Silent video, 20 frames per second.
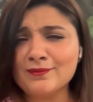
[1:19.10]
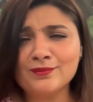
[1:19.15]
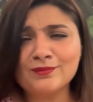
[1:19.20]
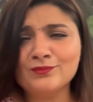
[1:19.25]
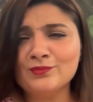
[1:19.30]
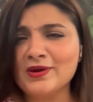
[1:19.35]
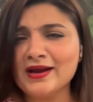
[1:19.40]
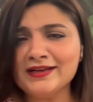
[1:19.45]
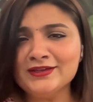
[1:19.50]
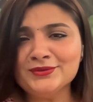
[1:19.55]

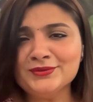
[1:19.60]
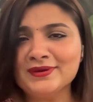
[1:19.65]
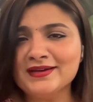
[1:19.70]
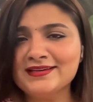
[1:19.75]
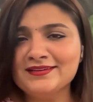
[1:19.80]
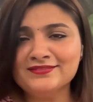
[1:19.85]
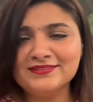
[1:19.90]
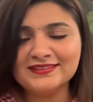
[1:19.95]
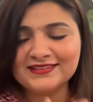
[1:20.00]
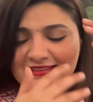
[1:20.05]
why do I
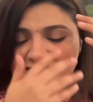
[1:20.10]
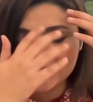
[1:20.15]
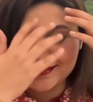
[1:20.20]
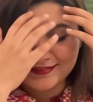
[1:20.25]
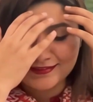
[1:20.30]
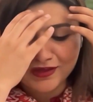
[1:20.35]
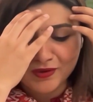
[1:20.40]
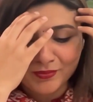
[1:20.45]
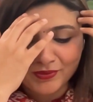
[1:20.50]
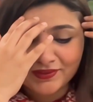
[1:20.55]
even say this
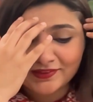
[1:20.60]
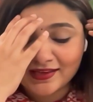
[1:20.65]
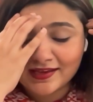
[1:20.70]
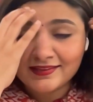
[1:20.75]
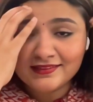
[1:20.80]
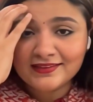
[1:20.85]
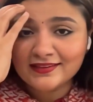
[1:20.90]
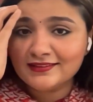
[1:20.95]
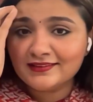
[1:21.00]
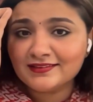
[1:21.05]
now? Because I
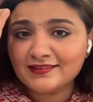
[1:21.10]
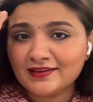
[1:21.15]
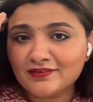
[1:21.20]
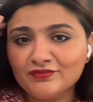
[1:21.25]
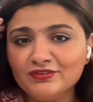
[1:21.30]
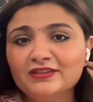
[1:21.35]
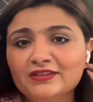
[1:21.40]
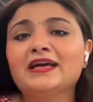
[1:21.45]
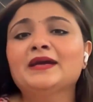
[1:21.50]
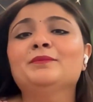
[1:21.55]
say this
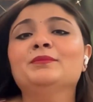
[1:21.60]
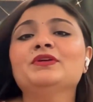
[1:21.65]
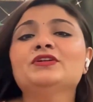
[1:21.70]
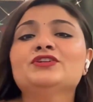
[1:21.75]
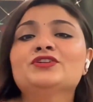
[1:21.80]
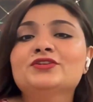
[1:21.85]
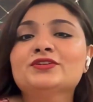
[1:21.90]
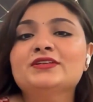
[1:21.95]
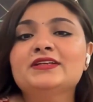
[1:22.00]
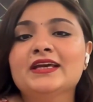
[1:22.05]
every time, but
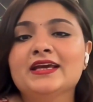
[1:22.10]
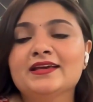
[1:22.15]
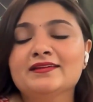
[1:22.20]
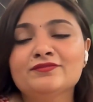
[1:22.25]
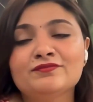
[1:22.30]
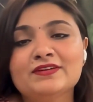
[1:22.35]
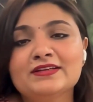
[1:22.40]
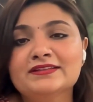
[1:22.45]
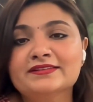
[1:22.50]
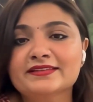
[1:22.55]
today
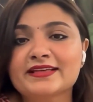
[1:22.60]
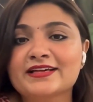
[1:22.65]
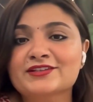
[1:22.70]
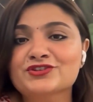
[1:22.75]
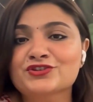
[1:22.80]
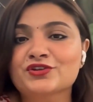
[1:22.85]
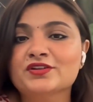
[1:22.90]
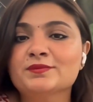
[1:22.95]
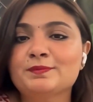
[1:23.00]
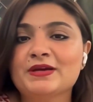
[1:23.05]
feels
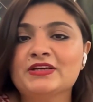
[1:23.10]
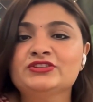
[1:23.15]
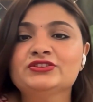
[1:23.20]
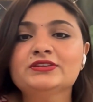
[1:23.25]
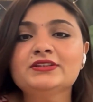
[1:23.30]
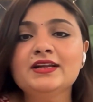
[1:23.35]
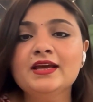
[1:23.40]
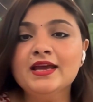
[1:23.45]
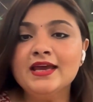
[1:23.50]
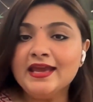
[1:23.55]
extra
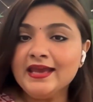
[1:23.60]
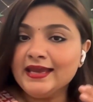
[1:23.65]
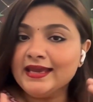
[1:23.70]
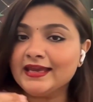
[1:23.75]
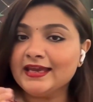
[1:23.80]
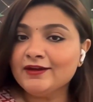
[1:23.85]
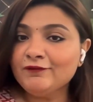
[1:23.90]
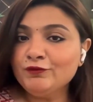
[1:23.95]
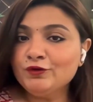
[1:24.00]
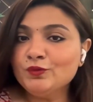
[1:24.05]
special.
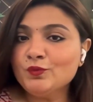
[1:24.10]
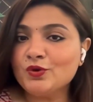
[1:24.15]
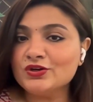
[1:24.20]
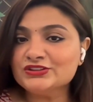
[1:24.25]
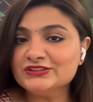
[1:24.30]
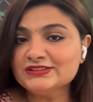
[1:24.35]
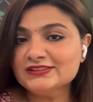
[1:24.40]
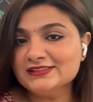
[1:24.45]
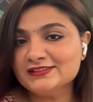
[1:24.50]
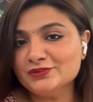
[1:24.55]
If you're
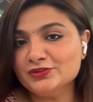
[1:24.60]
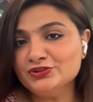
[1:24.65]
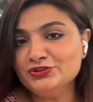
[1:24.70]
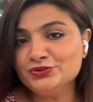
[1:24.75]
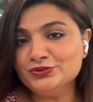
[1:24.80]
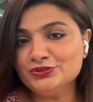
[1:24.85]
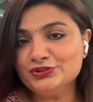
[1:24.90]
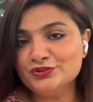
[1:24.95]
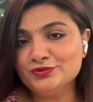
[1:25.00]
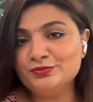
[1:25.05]
watching this on
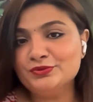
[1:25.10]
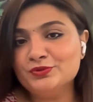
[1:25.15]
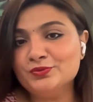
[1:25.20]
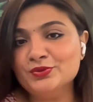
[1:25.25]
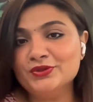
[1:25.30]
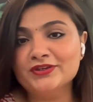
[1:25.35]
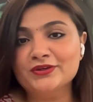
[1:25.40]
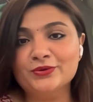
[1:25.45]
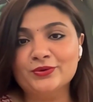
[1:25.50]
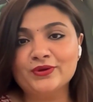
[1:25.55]
YouTube, you
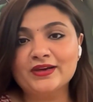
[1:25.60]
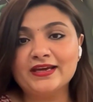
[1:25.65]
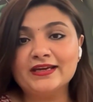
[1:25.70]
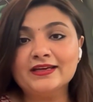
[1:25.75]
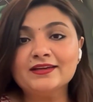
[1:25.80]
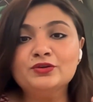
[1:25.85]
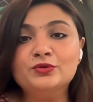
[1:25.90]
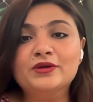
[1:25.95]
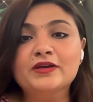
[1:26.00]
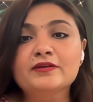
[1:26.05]
would know,
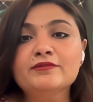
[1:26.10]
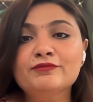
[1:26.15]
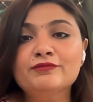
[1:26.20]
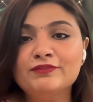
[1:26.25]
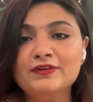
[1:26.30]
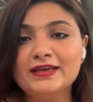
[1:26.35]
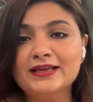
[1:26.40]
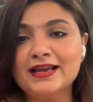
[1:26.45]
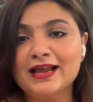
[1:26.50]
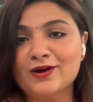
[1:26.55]
like, you can
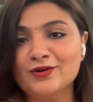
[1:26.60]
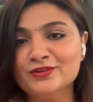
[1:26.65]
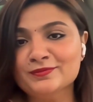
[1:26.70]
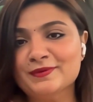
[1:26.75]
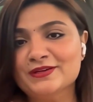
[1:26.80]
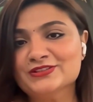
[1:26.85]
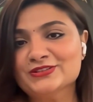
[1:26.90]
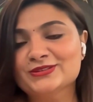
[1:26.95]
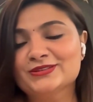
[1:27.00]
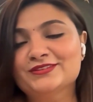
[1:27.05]
feel how
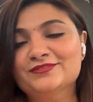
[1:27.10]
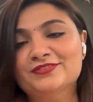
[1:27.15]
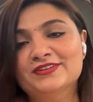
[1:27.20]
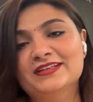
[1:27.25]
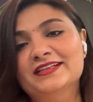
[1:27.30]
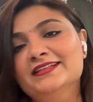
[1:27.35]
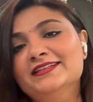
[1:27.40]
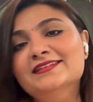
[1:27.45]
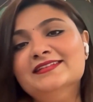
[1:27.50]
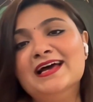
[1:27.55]
special it
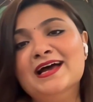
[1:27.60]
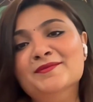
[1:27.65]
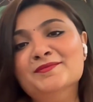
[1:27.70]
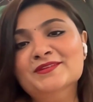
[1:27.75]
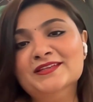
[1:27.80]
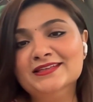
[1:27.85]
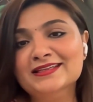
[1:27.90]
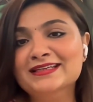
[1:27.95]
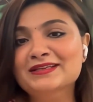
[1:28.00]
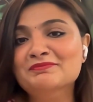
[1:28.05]
feels. I'm
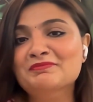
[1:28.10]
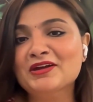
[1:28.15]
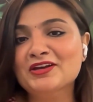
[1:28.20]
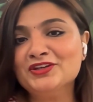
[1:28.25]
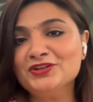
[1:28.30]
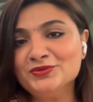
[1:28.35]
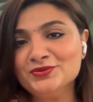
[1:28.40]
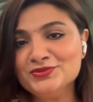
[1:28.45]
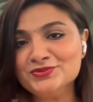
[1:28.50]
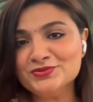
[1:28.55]
sitting in my
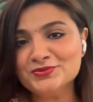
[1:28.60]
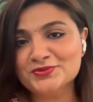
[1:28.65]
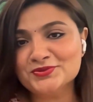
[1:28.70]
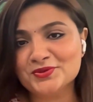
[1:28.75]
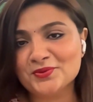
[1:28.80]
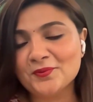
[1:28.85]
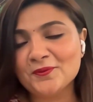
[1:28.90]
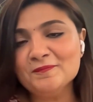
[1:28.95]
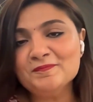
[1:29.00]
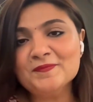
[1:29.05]
new
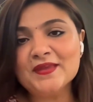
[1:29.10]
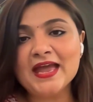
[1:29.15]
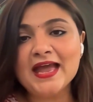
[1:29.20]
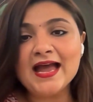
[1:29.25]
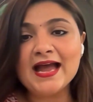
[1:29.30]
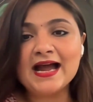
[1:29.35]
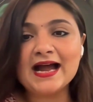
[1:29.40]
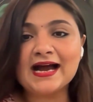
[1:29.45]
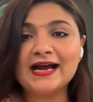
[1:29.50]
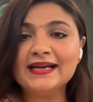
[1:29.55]
studio.
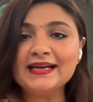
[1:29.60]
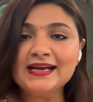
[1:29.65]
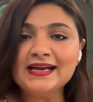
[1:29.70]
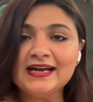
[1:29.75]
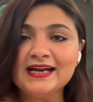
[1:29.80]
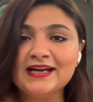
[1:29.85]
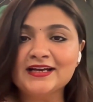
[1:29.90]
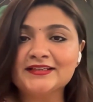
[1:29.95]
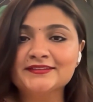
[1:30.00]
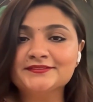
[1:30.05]
I
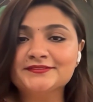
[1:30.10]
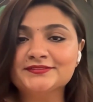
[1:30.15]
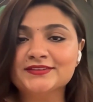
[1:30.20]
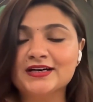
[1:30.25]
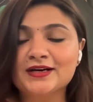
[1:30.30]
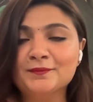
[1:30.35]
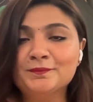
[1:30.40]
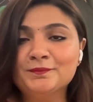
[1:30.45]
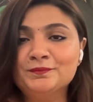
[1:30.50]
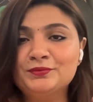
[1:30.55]
have
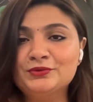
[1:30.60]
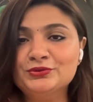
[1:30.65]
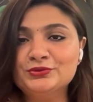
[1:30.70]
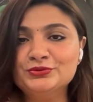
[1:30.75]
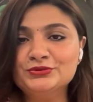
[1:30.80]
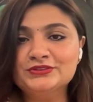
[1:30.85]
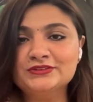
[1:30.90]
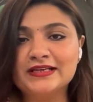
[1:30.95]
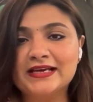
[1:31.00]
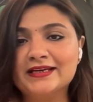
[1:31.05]

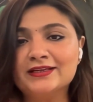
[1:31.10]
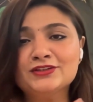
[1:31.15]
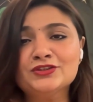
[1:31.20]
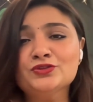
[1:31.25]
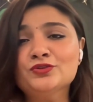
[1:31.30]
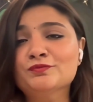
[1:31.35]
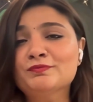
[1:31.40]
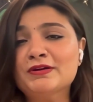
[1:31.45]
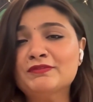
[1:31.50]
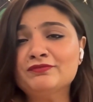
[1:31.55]
two
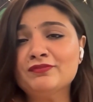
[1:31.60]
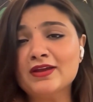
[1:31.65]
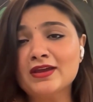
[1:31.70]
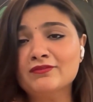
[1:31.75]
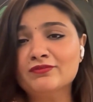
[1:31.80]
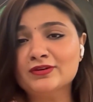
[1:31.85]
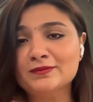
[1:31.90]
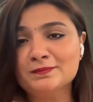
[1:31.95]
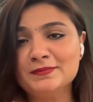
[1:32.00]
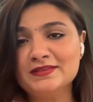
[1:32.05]
of my
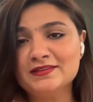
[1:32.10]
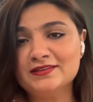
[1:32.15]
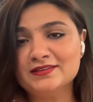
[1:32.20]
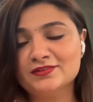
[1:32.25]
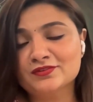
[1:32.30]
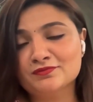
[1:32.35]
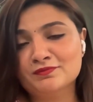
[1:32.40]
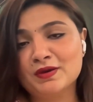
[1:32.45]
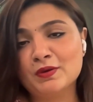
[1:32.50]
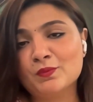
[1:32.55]
favorite
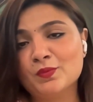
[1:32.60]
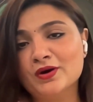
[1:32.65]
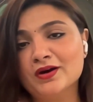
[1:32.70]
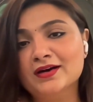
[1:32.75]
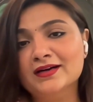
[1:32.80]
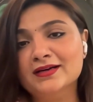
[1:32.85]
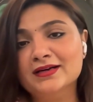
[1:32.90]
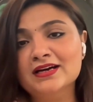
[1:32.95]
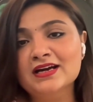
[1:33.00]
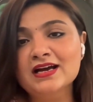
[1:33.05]
pieces of my
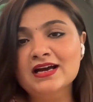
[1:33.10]
work